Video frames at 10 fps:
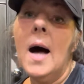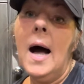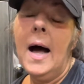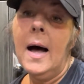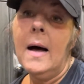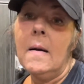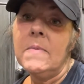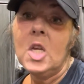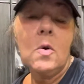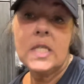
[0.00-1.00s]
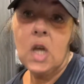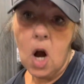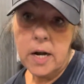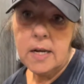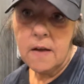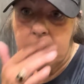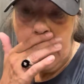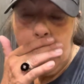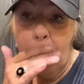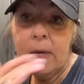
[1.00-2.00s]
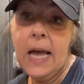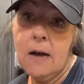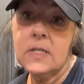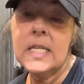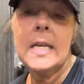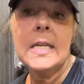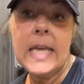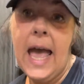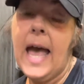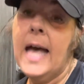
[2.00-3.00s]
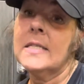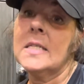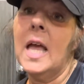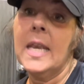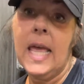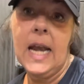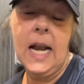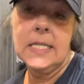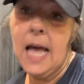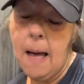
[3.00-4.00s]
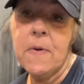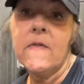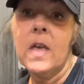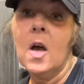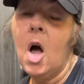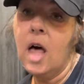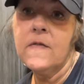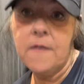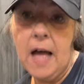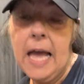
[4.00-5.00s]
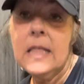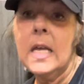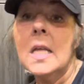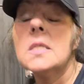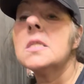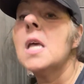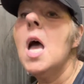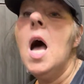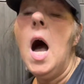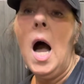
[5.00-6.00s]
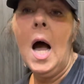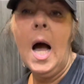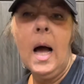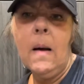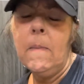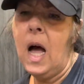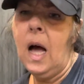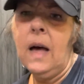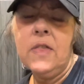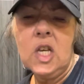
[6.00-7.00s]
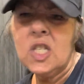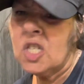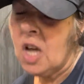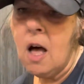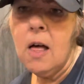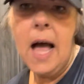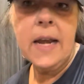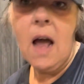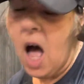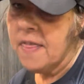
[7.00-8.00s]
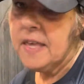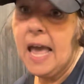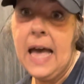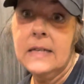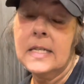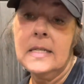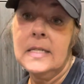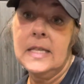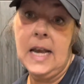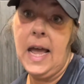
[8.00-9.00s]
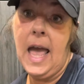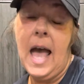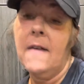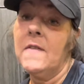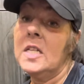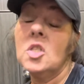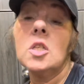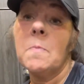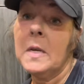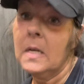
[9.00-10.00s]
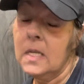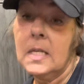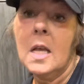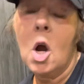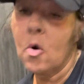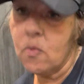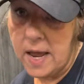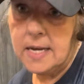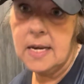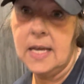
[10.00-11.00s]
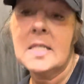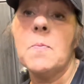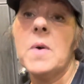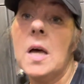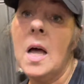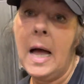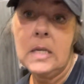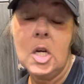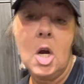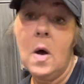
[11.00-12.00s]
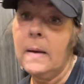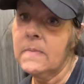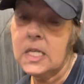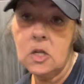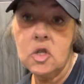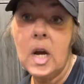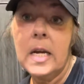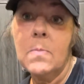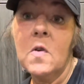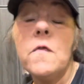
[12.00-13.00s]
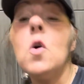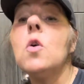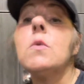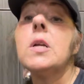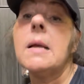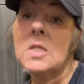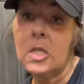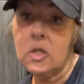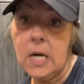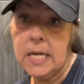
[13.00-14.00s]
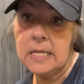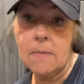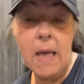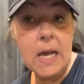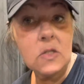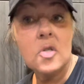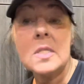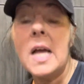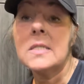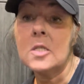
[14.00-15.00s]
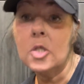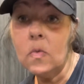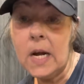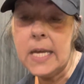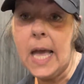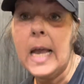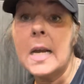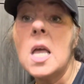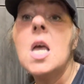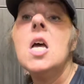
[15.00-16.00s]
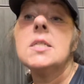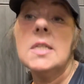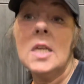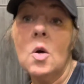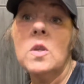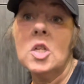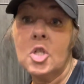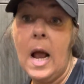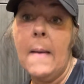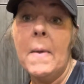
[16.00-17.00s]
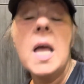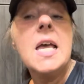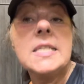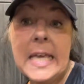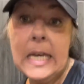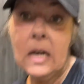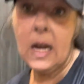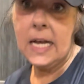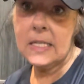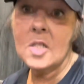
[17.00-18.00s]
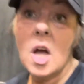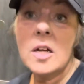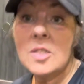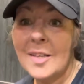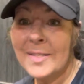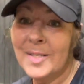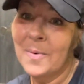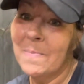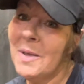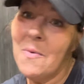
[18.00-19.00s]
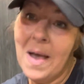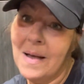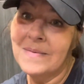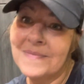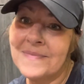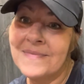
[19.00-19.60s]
Um, you know, it's hard enough now with housing and gas, and, and on top of it, all the violence, um, uh, the assault on all the assets that I have. It's just been horrendous. But, I, uh, you know, I'm still trying to move forward. I'm still trying to get some exercise and do what I can to deal with the trauma. Take care, guys. I'll talk to you soon. Be well.